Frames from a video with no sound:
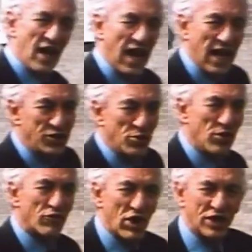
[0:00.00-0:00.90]

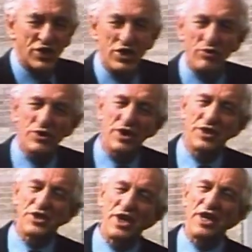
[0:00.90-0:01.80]
Actual rescues
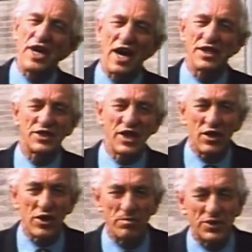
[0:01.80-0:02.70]
at sea are
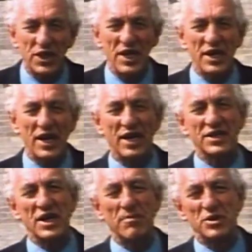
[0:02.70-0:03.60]
seldom seen
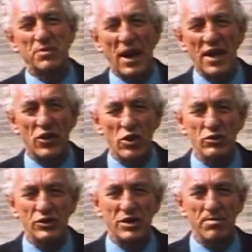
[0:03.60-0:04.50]
except by
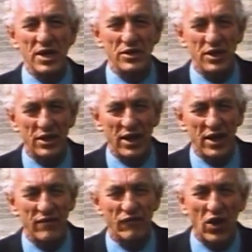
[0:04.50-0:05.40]
those immediately
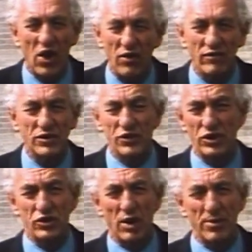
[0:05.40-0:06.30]
involved. The
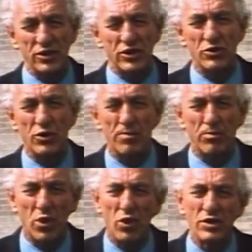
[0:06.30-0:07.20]
job is too
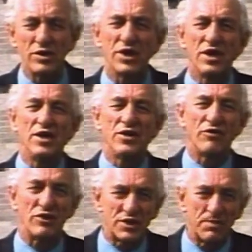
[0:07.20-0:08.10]
important, the
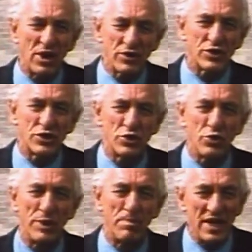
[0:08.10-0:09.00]
response
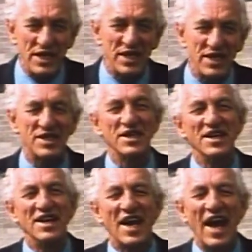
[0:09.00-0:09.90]
too immediate,
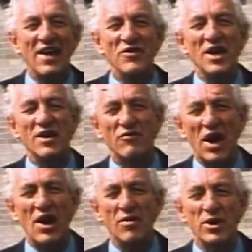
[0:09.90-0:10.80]
and the
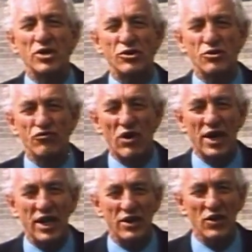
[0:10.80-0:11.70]
environment too
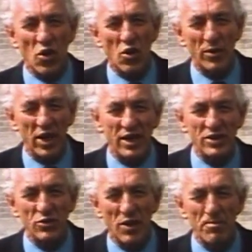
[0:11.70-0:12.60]
rugged normally
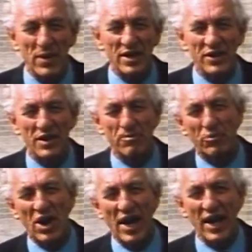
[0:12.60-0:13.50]
to admit the
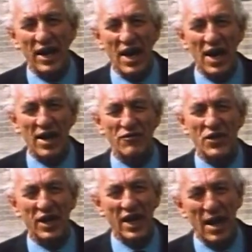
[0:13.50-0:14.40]
prying eye of
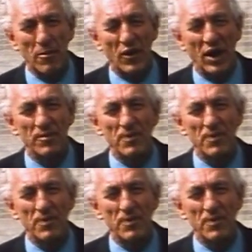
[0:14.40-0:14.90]
the camera.